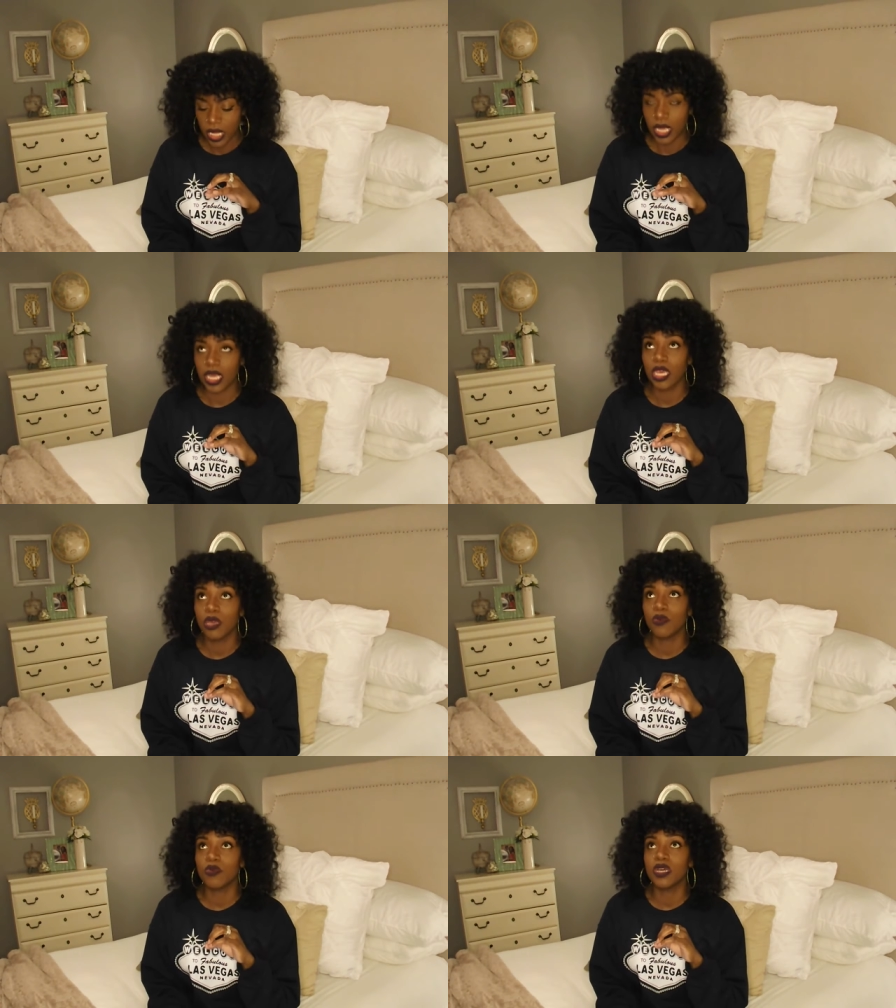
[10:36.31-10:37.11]

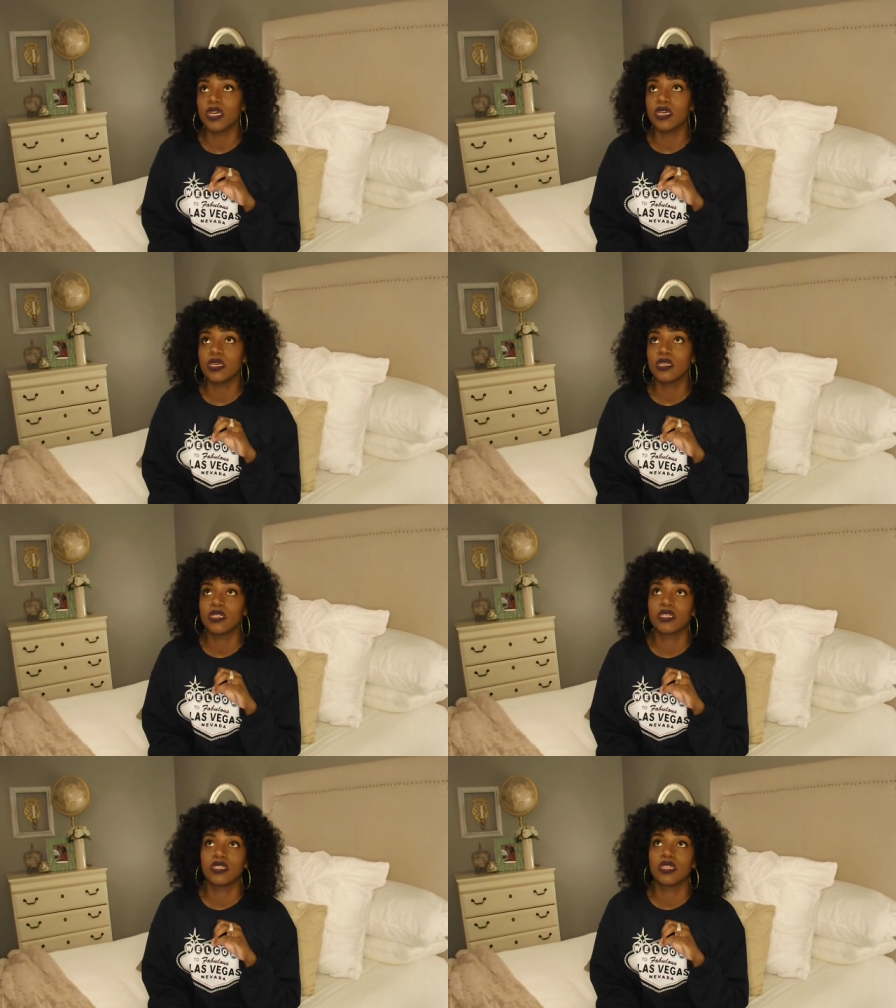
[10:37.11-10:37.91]
It
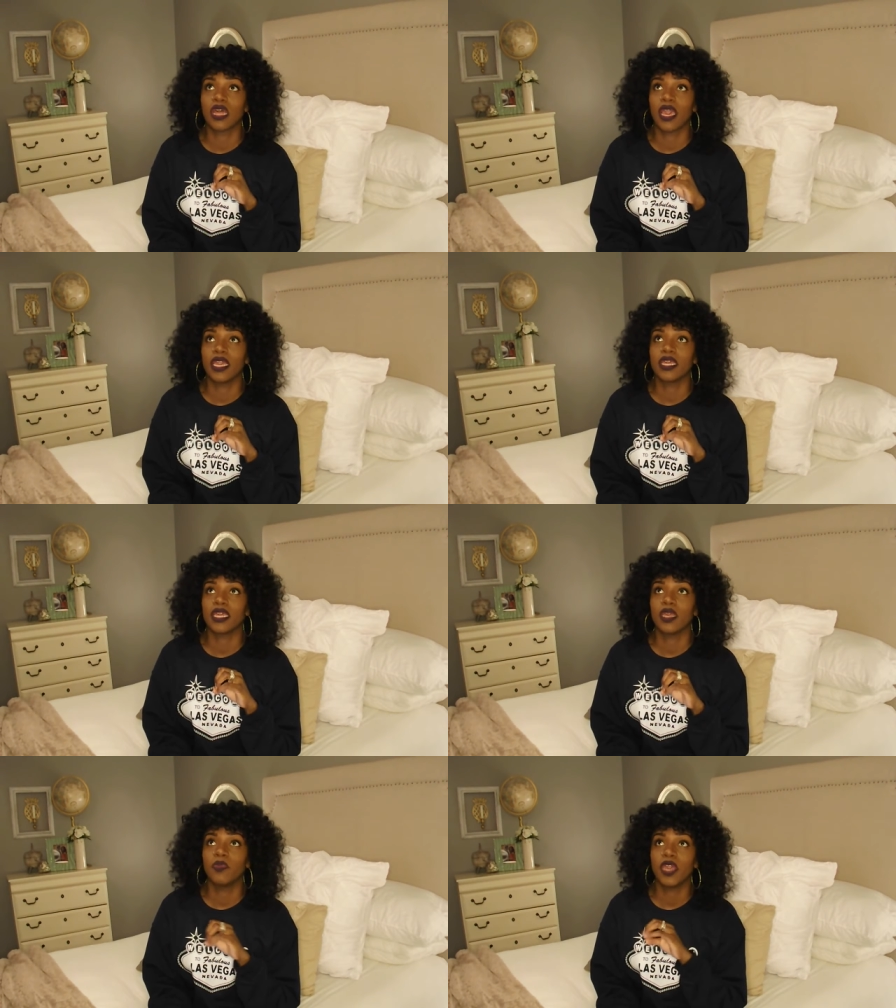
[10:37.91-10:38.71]
was like
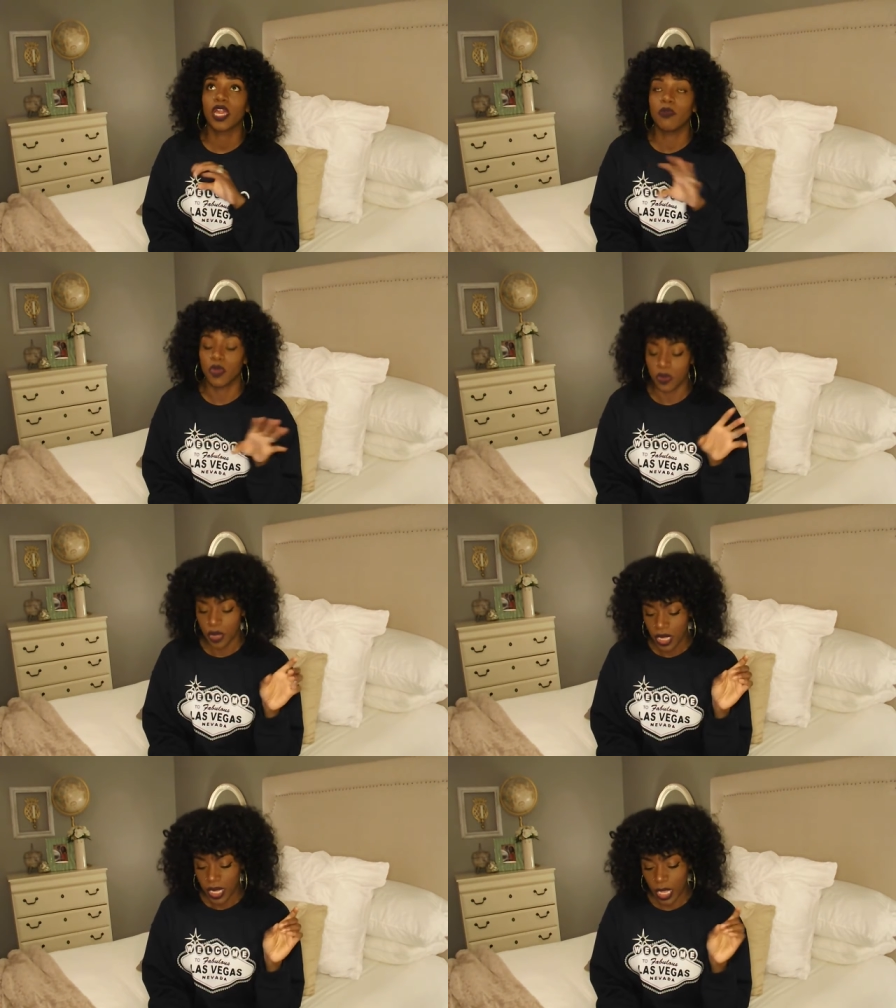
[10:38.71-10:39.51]
impeccable.
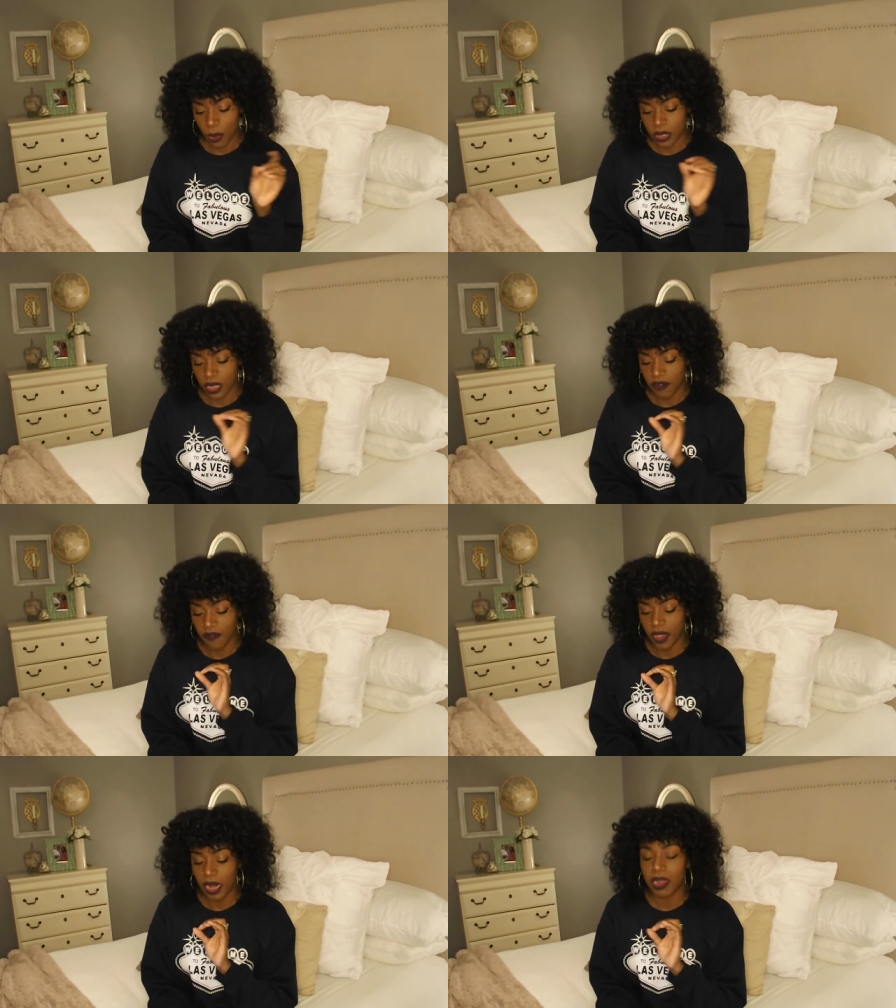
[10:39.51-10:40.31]
It was
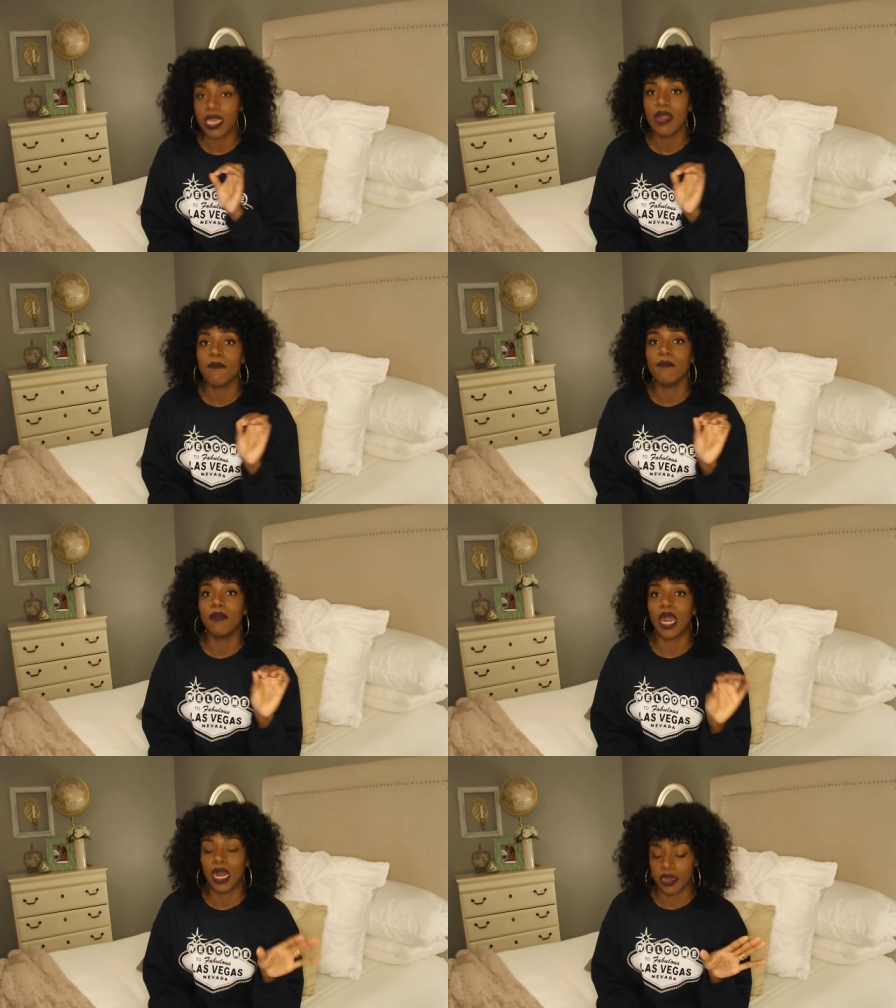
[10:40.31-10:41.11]
very
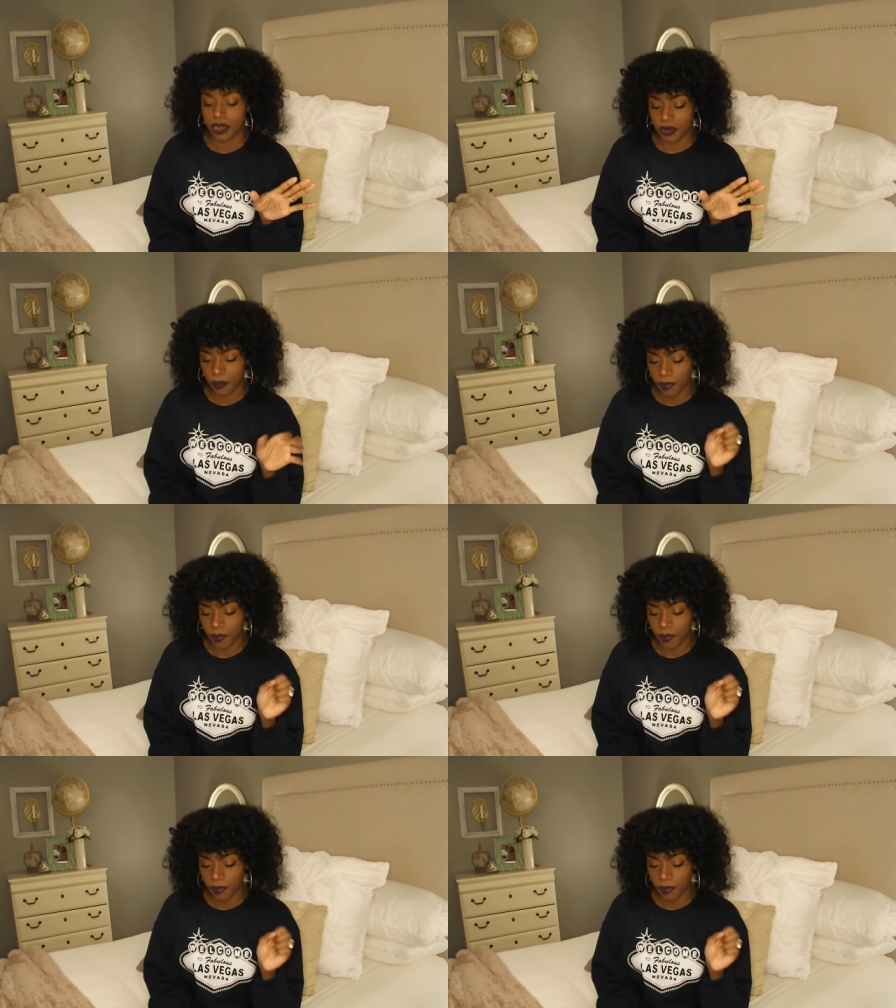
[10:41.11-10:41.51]
modern,